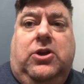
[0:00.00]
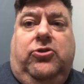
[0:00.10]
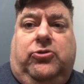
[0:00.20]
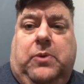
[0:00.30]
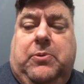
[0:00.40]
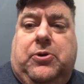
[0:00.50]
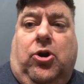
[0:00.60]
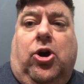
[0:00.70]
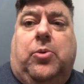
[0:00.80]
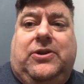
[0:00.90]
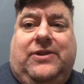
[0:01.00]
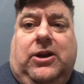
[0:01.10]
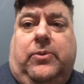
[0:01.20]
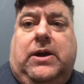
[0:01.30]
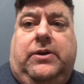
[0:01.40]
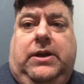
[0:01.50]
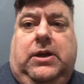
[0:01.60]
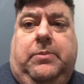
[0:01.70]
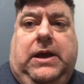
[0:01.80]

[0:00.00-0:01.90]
So we would always get around to him